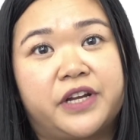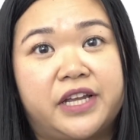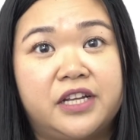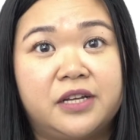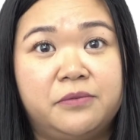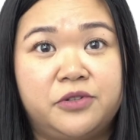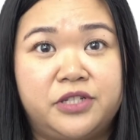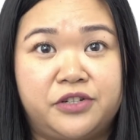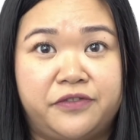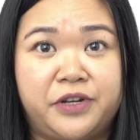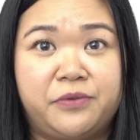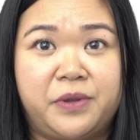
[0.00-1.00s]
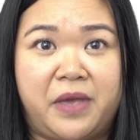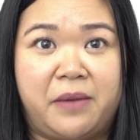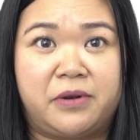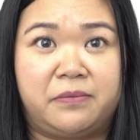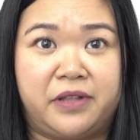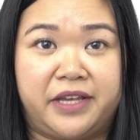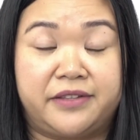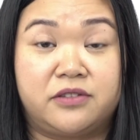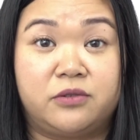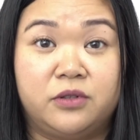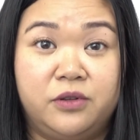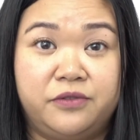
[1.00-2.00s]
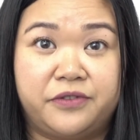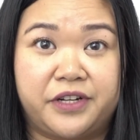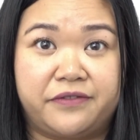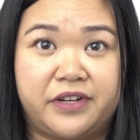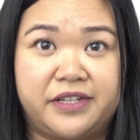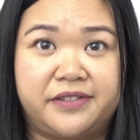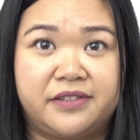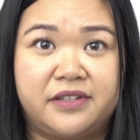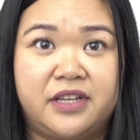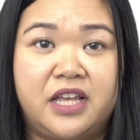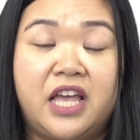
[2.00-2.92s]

income-driven repayment plans or loan forgiveness.